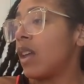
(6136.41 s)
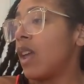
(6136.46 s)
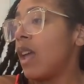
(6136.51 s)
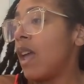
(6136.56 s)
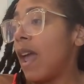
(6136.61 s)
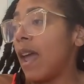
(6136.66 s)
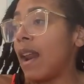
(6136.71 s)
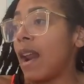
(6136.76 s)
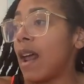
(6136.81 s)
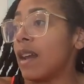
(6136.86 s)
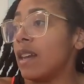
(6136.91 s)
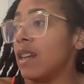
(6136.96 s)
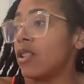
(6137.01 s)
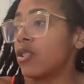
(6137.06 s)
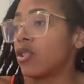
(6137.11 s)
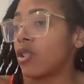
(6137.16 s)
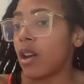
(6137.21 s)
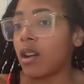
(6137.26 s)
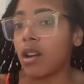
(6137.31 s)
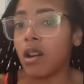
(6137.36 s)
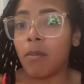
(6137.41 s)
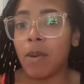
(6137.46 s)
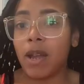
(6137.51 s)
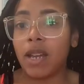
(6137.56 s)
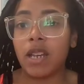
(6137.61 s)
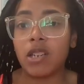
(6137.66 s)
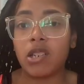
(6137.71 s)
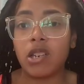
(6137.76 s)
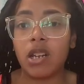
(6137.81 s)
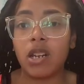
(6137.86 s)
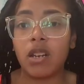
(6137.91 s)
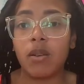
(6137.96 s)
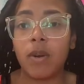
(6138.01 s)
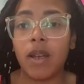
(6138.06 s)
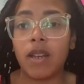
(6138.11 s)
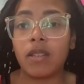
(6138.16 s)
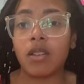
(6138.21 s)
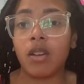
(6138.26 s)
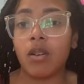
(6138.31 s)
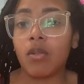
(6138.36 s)
And I need to straighten up my kitchen
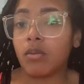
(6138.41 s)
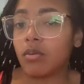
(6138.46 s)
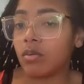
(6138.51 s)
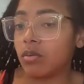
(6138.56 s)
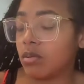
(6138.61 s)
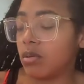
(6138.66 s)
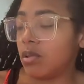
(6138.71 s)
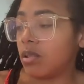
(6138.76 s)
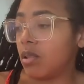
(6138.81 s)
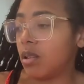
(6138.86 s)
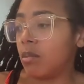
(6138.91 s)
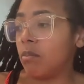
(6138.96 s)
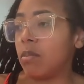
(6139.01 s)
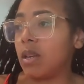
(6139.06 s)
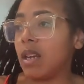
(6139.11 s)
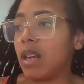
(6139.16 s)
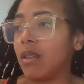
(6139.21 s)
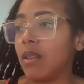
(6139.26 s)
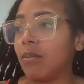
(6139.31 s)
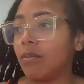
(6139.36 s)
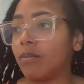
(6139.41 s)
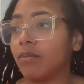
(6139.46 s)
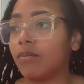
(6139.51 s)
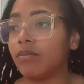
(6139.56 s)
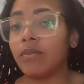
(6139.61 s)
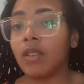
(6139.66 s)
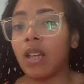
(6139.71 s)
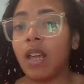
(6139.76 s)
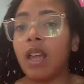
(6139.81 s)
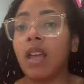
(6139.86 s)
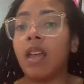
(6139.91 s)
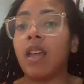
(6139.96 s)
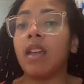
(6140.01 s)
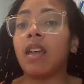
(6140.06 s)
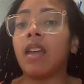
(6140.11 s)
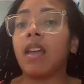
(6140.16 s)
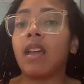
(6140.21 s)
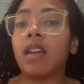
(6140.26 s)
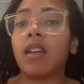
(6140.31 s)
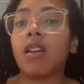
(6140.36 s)
anyway, so beat it. Mommy?
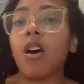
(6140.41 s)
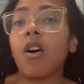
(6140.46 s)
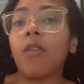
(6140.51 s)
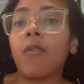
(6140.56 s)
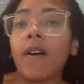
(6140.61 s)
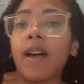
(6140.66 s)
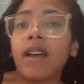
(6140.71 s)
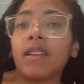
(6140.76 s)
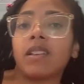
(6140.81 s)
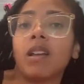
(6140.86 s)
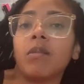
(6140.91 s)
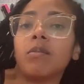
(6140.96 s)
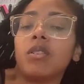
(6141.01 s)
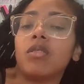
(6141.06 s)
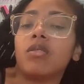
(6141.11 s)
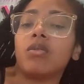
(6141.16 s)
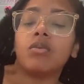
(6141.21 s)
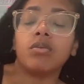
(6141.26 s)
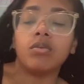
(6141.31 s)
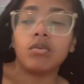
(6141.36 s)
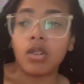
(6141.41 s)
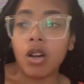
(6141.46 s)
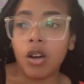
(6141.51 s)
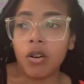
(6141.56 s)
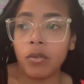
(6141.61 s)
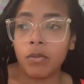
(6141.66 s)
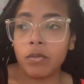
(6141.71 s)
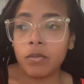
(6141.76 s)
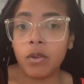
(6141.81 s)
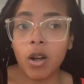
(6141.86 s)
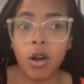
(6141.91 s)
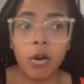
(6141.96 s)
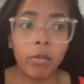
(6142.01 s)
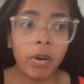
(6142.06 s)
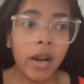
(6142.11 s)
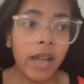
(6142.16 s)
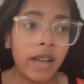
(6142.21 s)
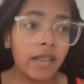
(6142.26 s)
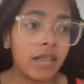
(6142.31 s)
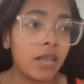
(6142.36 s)
Go find something to do. Go
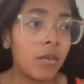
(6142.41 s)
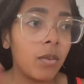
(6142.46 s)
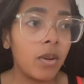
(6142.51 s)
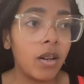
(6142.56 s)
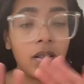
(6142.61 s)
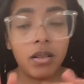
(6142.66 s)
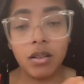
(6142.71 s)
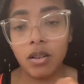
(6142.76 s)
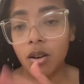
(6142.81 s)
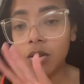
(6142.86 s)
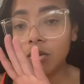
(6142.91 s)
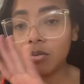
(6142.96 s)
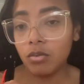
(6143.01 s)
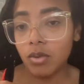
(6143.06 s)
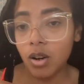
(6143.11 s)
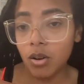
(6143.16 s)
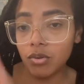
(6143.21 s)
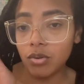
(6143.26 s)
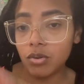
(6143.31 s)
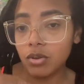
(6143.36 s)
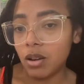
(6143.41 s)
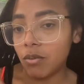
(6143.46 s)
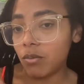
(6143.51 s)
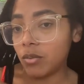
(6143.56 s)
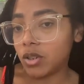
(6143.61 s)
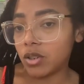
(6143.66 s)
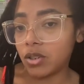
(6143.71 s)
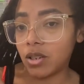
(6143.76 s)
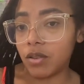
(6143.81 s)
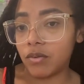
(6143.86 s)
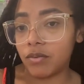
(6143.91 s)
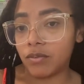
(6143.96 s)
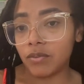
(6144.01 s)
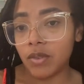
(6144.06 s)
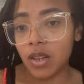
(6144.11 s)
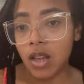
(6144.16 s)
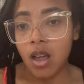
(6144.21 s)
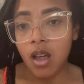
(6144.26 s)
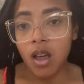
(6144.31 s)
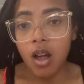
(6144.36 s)
go play somewhere. Go go do something with yourself.
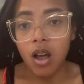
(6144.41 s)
